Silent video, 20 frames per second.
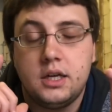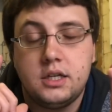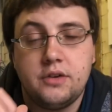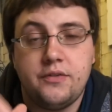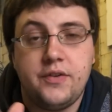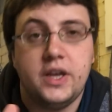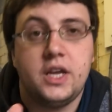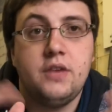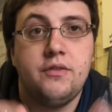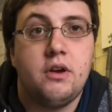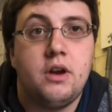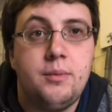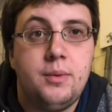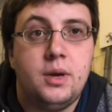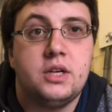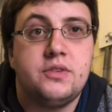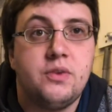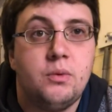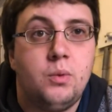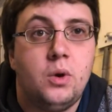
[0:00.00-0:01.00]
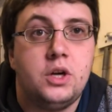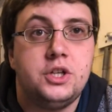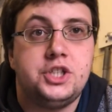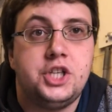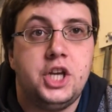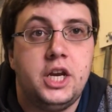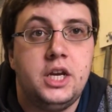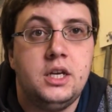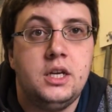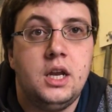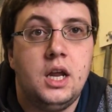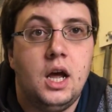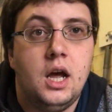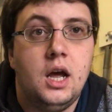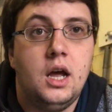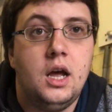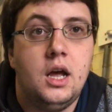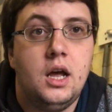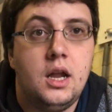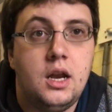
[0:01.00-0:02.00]
so thank you very much for watching.
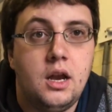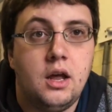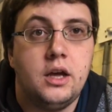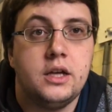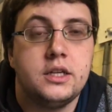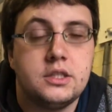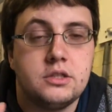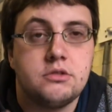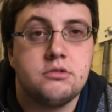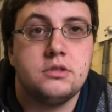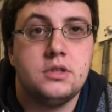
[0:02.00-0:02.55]
Uh, like,